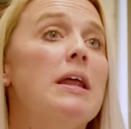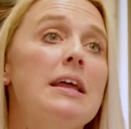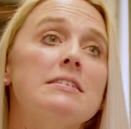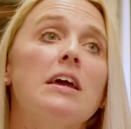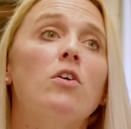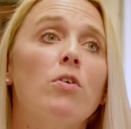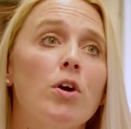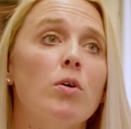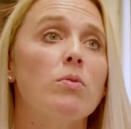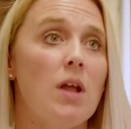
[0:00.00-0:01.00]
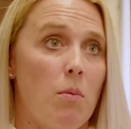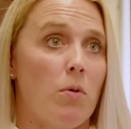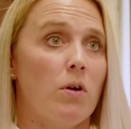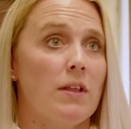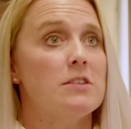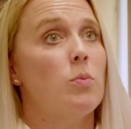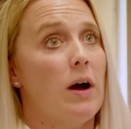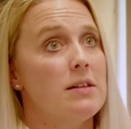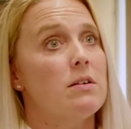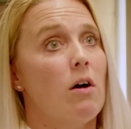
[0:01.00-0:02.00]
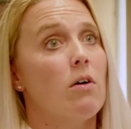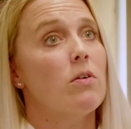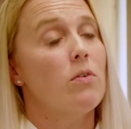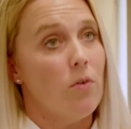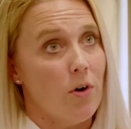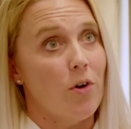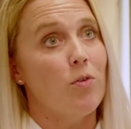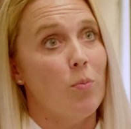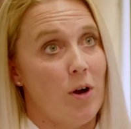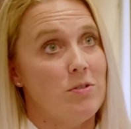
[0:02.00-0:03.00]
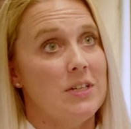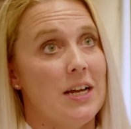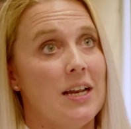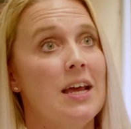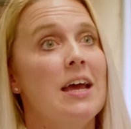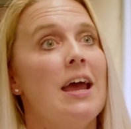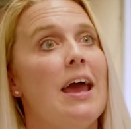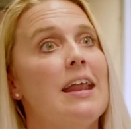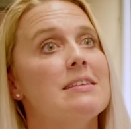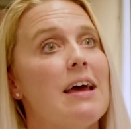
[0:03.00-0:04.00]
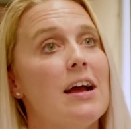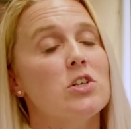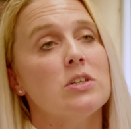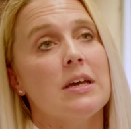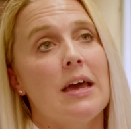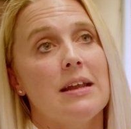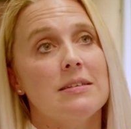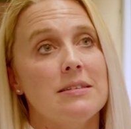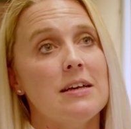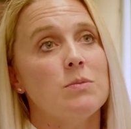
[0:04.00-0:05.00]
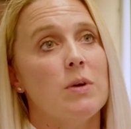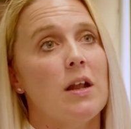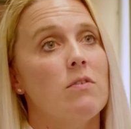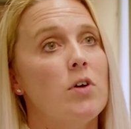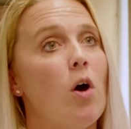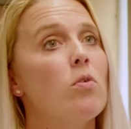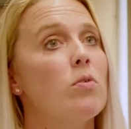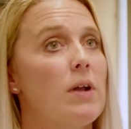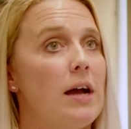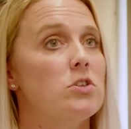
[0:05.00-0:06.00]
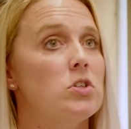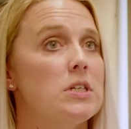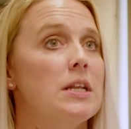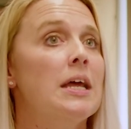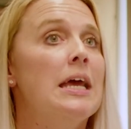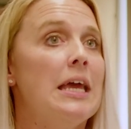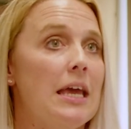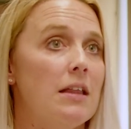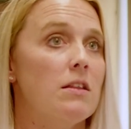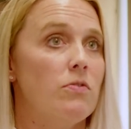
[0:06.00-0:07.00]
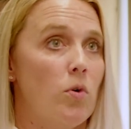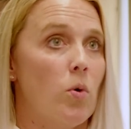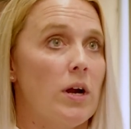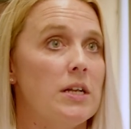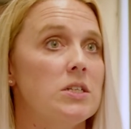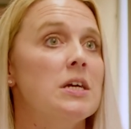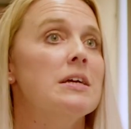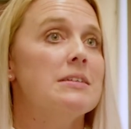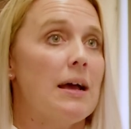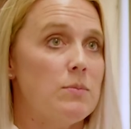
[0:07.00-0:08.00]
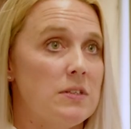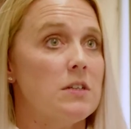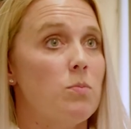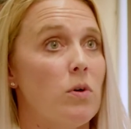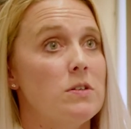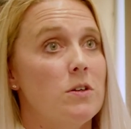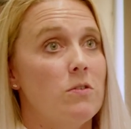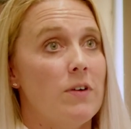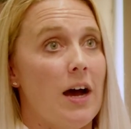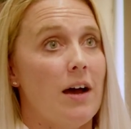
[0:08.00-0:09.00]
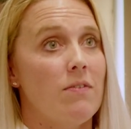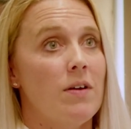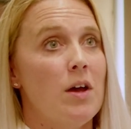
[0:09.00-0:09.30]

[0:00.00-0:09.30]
but it is a crude number. That's why it's called crude protein. And it's actually an assessment of total nitrogen in the forage times six point two five.